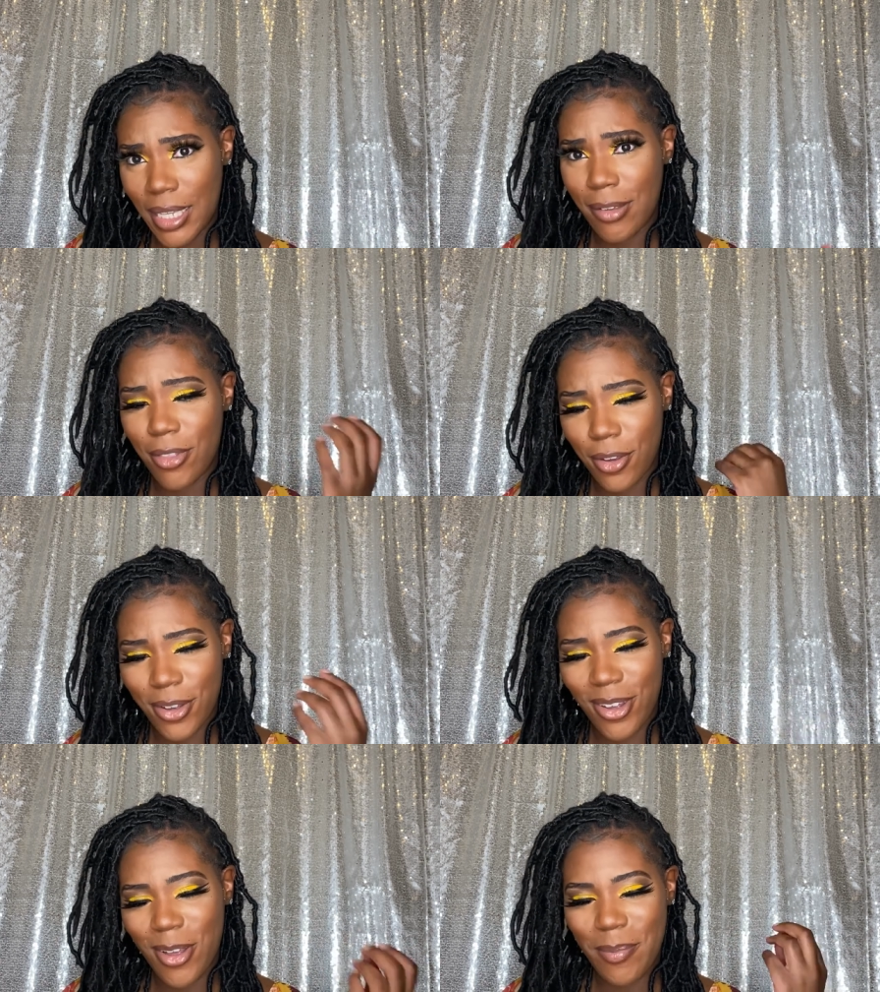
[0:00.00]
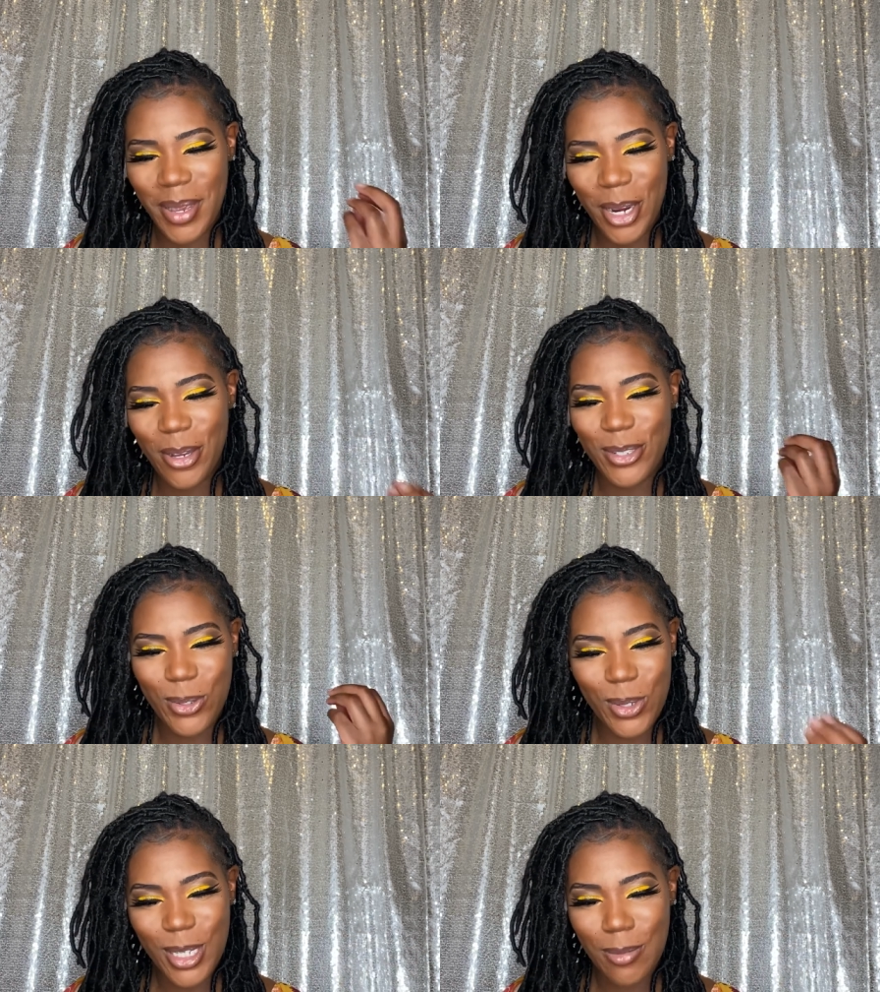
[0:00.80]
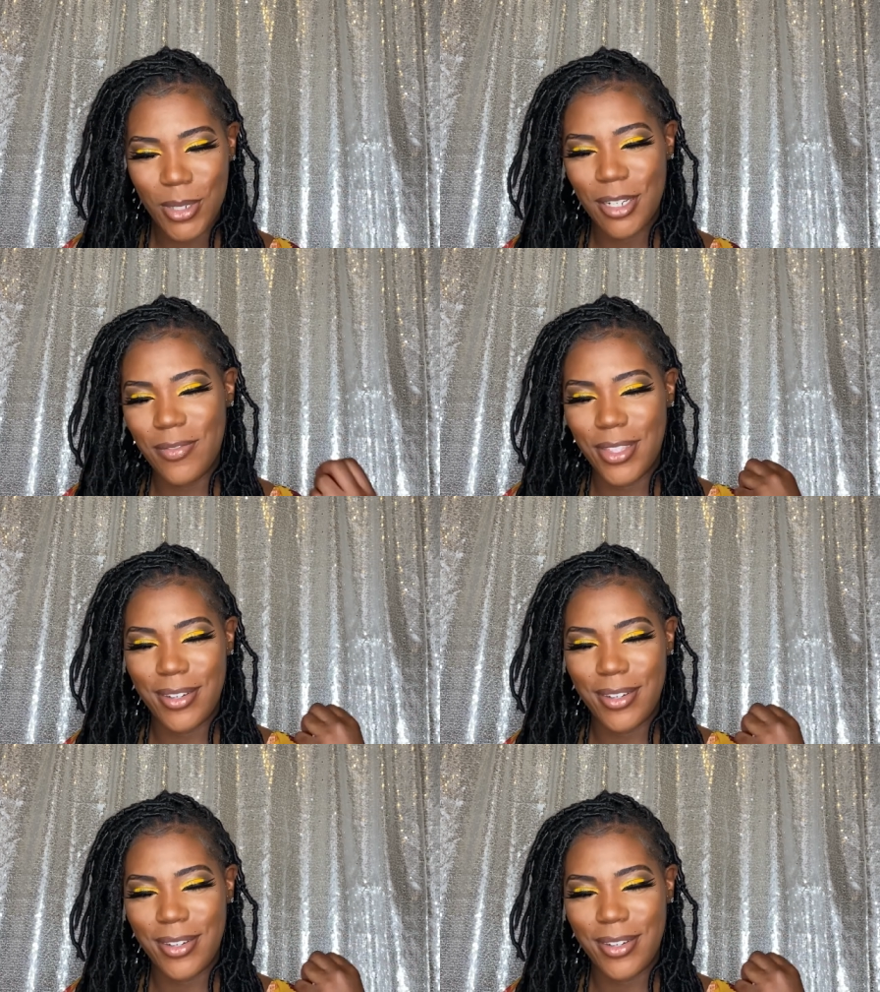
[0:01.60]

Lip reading: they're called barrel twists, but if they're